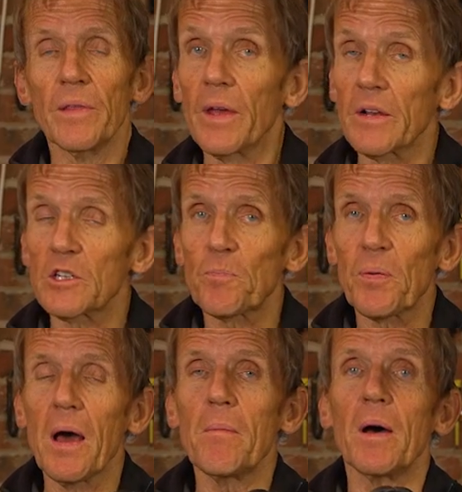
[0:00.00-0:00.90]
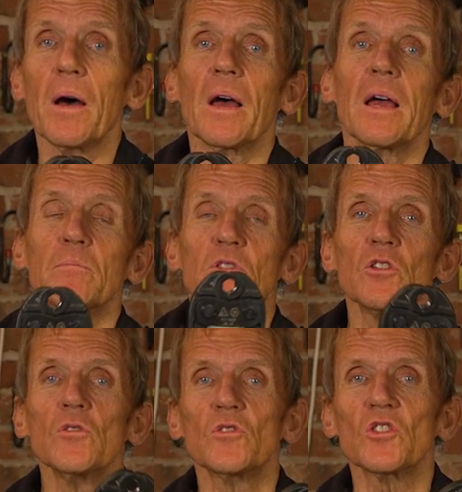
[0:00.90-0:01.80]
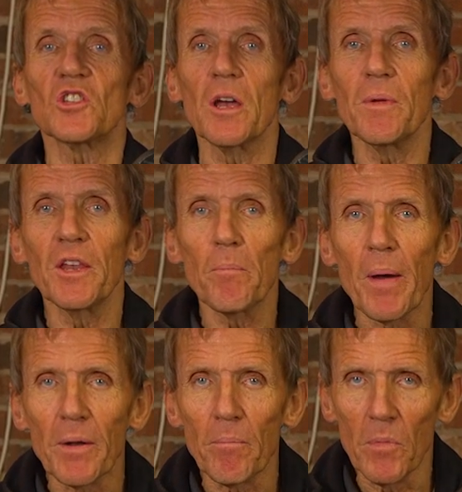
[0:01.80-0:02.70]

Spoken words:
Now this plumber happens to use the same independent